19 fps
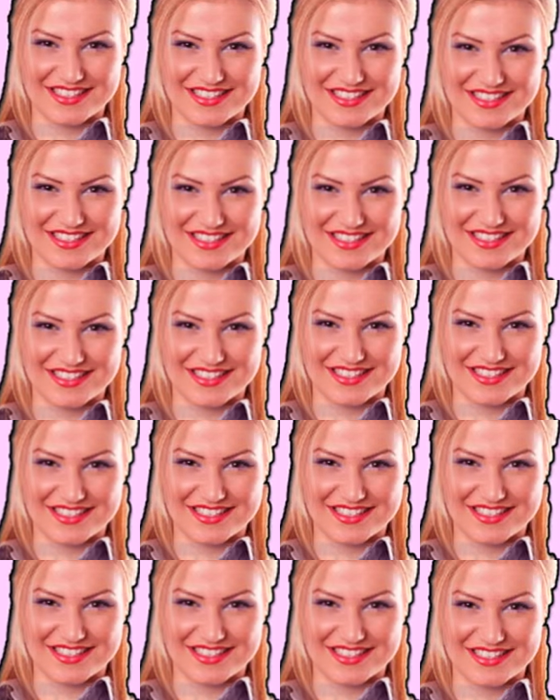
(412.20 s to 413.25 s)

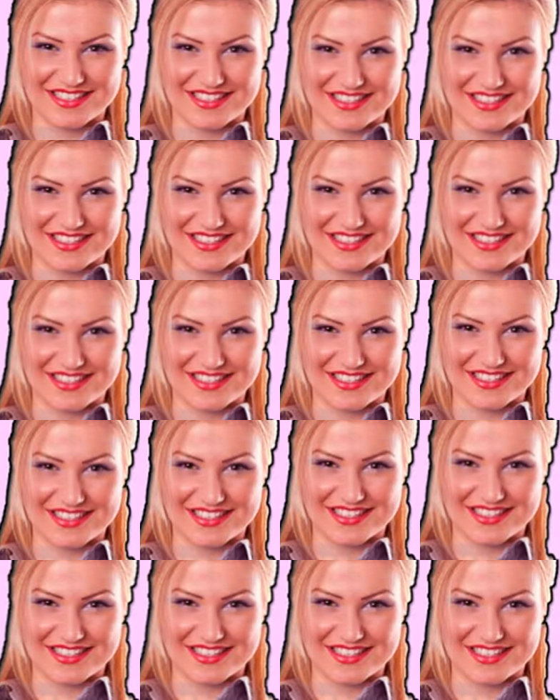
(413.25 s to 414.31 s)

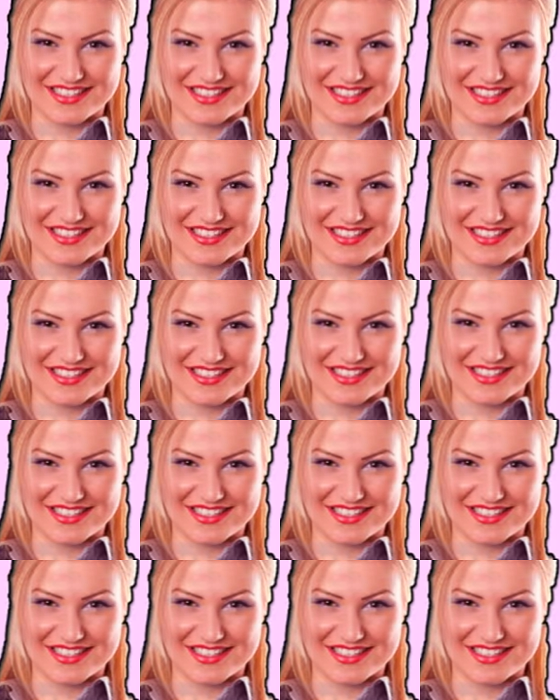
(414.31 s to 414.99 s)
Nobody speaks.